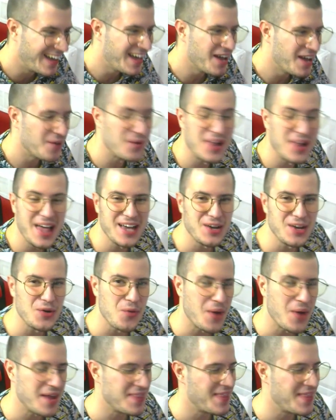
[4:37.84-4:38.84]
like
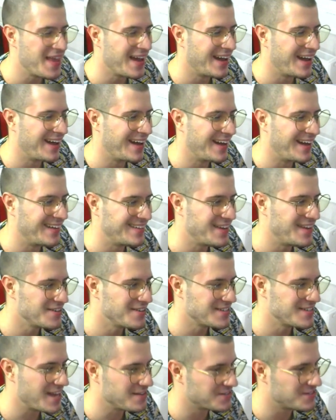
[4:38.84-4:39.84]
when
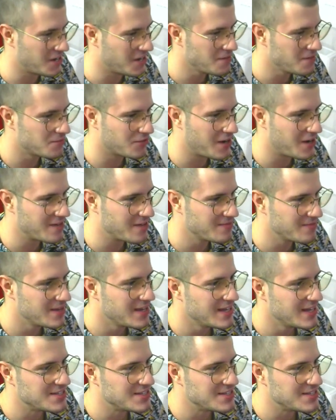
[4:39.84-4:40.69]
Darius have cyber arm,